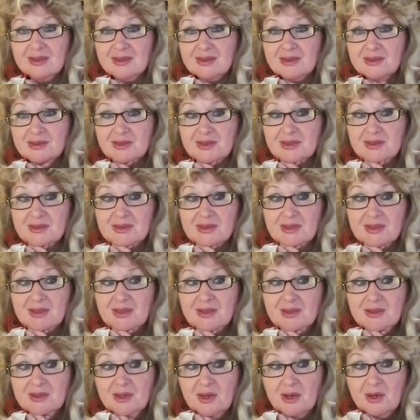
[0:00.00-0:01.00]
And he
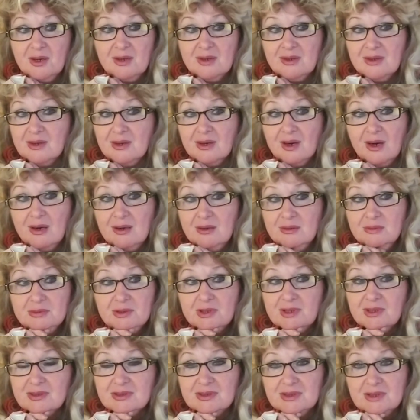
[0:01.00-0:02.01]
said, oh,
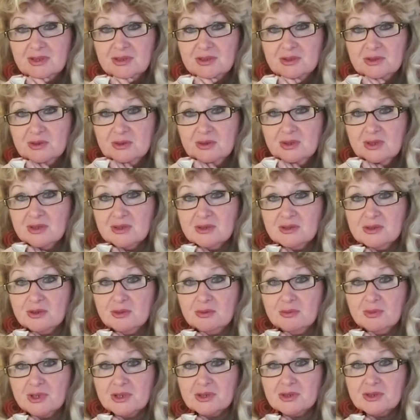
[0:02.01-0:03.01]
because he's doing so
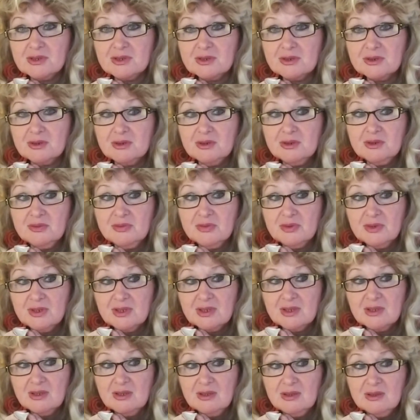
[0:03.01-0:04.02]
much good for
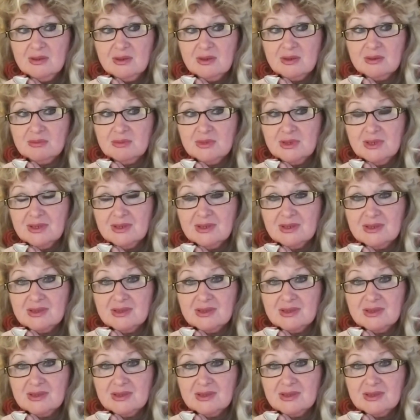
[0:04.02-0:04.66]
economy.